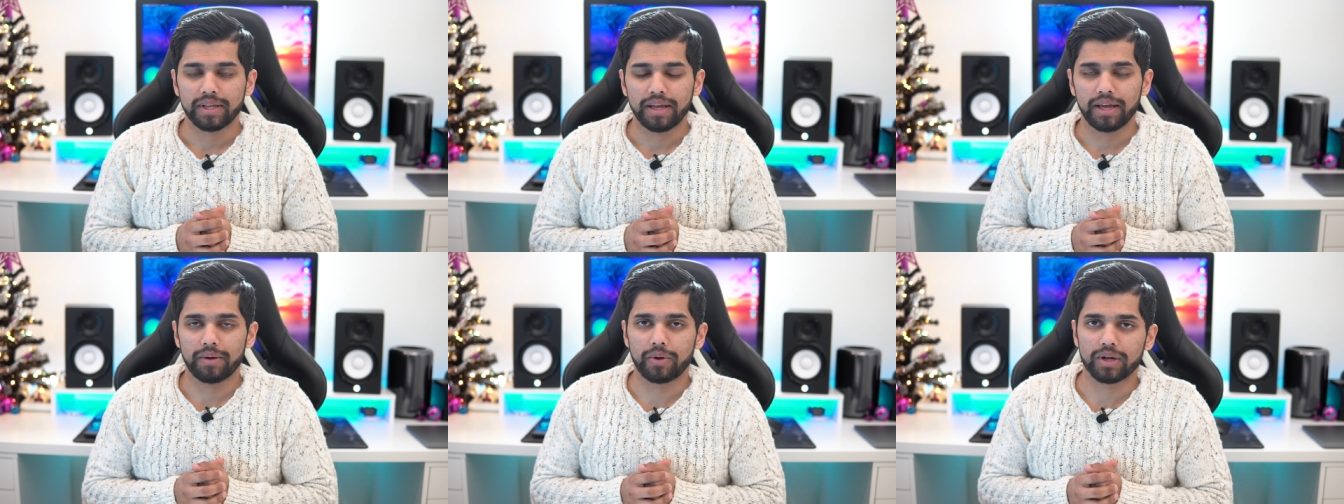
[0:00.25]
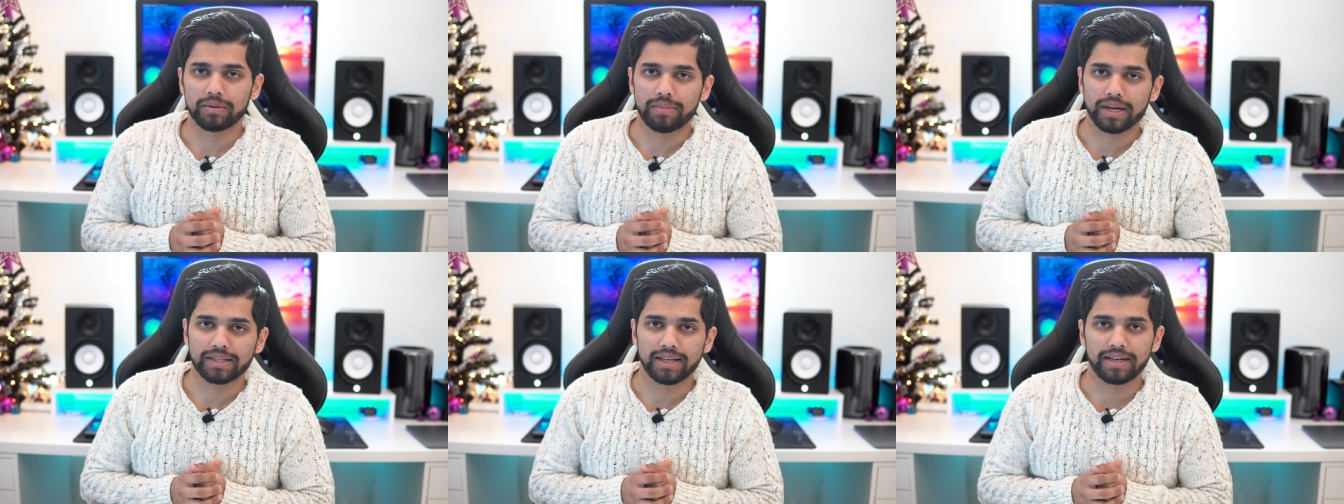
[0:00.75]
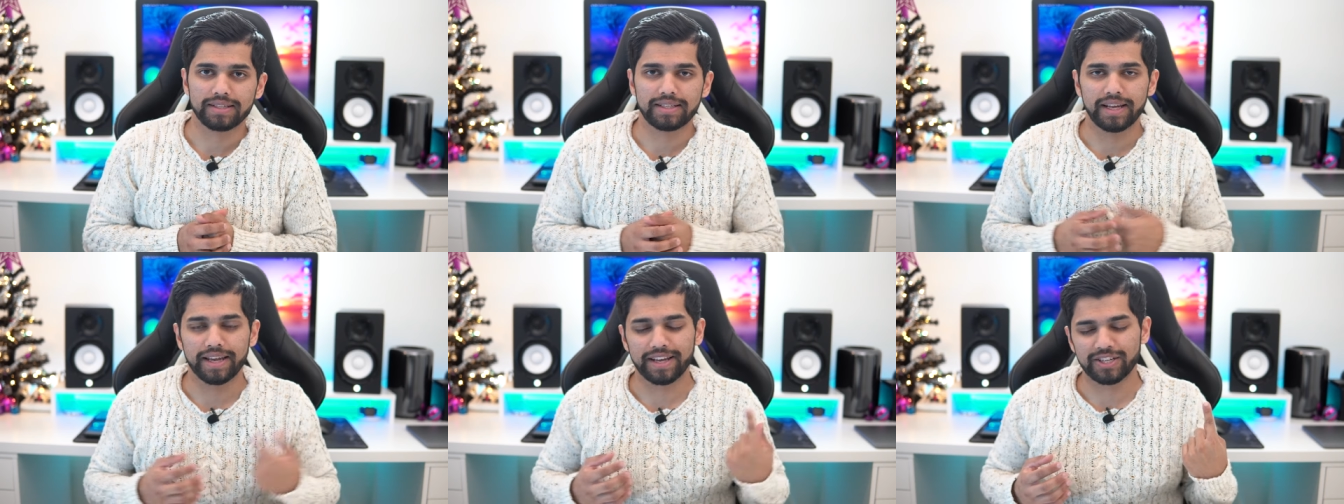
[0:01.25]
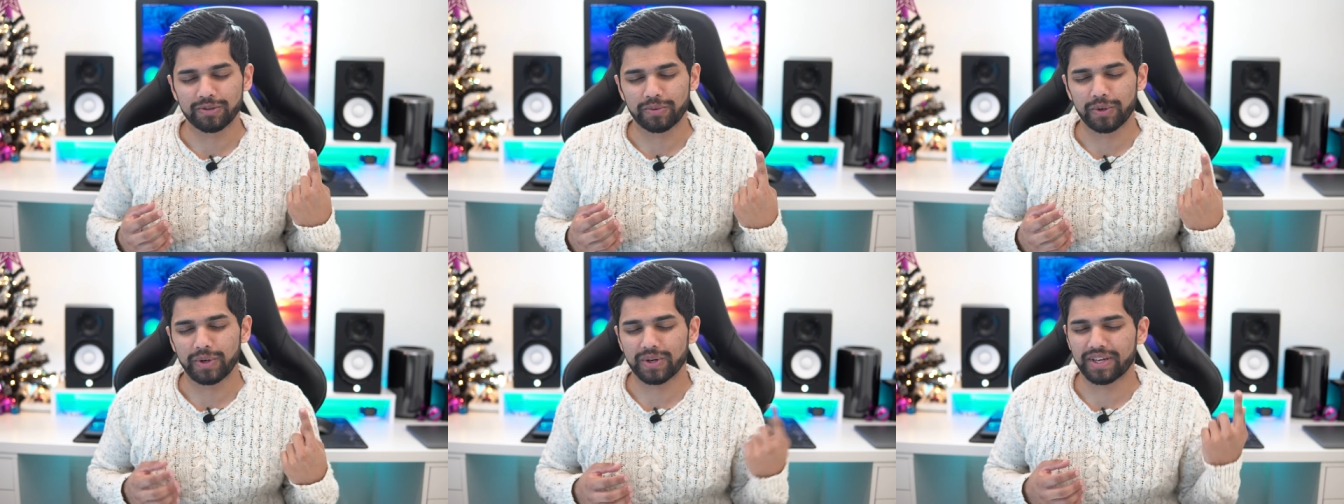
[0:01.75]
Hey, welcome back to Let's Take It, your
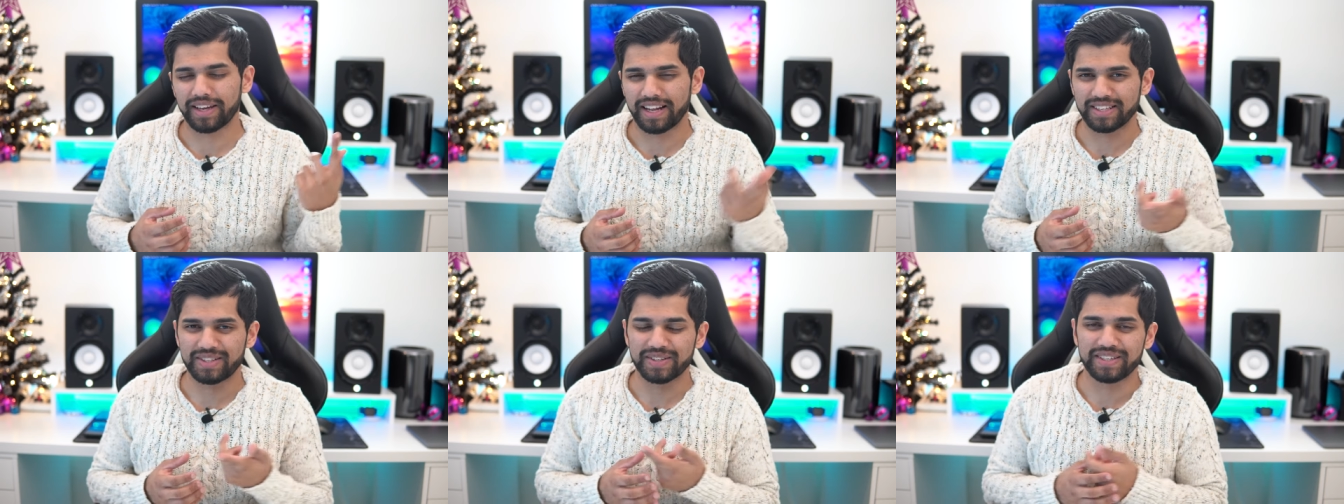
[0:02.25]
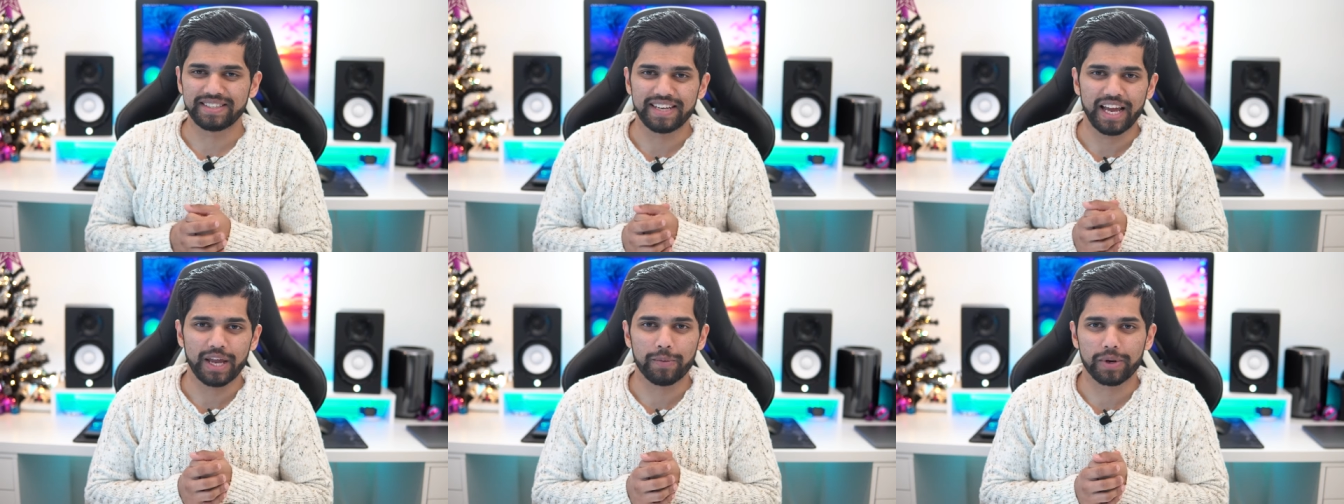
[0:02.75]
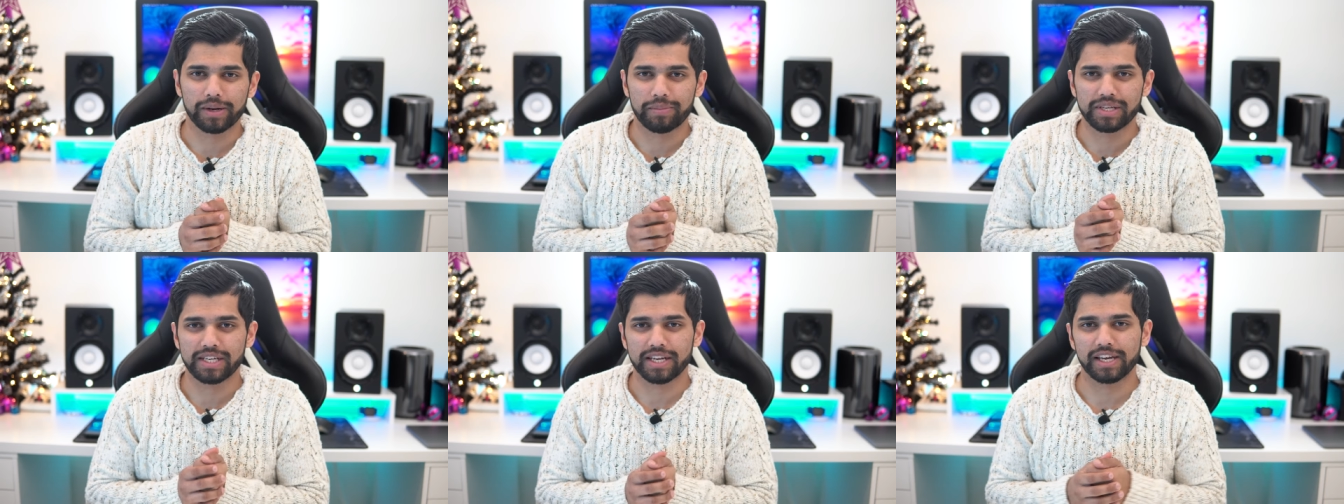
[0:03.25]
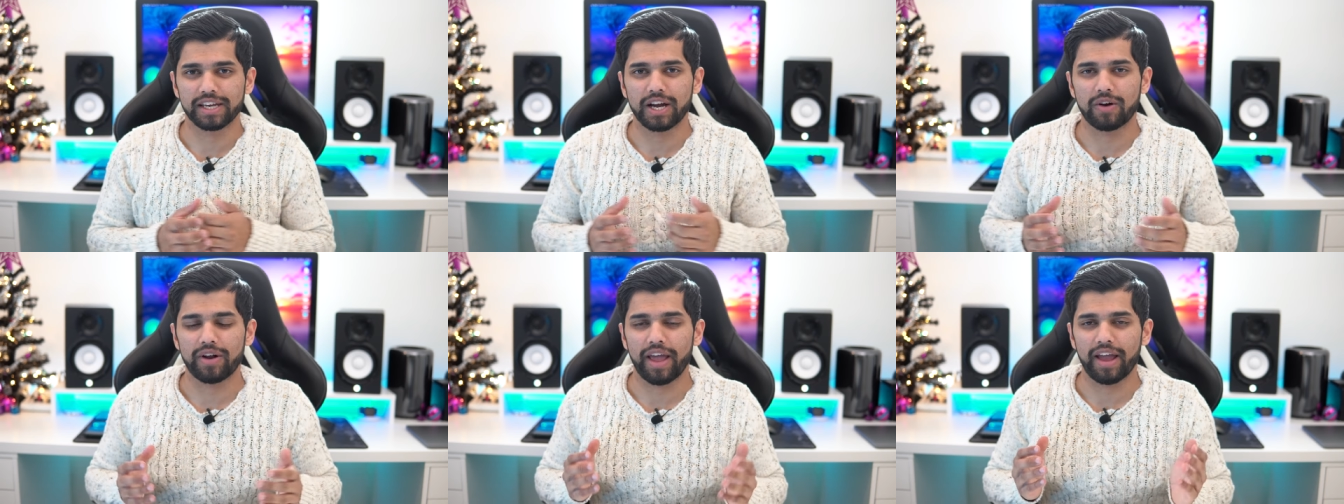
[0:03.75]
boy Loki, and today we're going to be checking
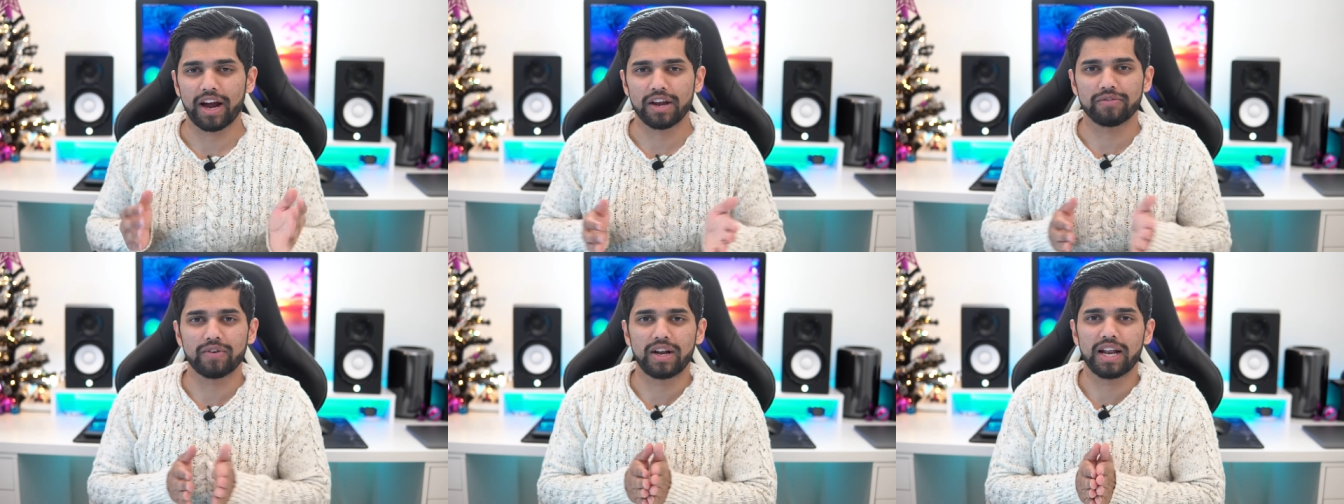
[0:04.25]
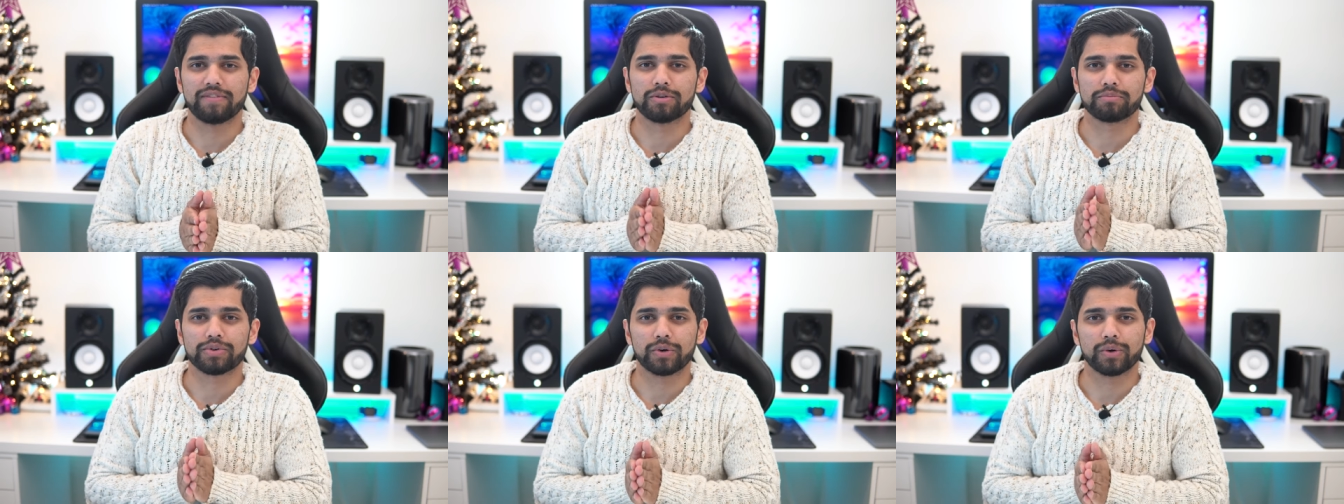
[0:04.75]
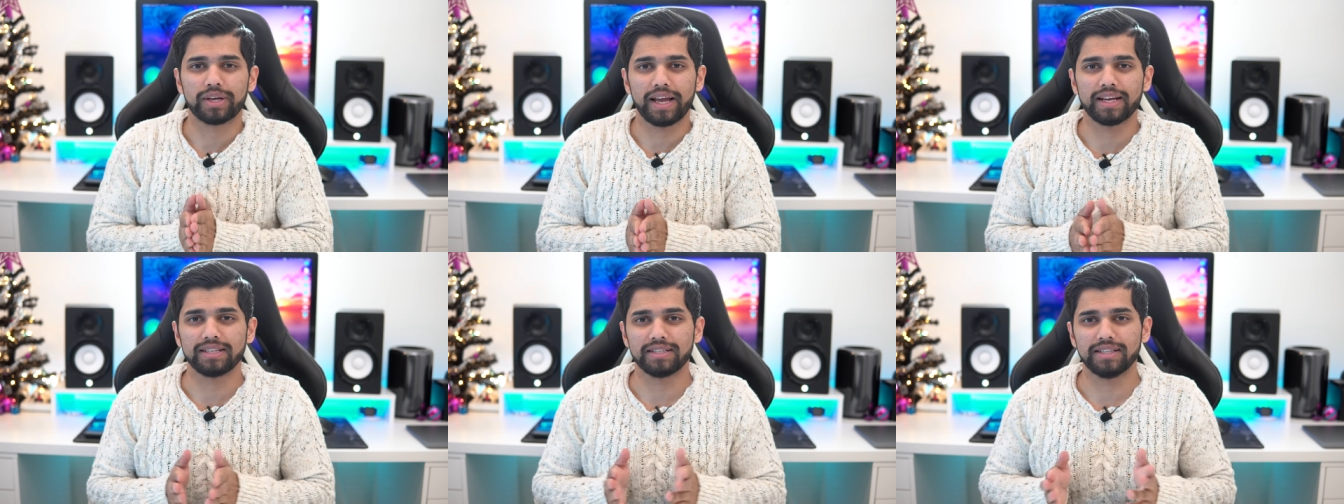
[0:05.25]
out a iPhone 11 Pro case.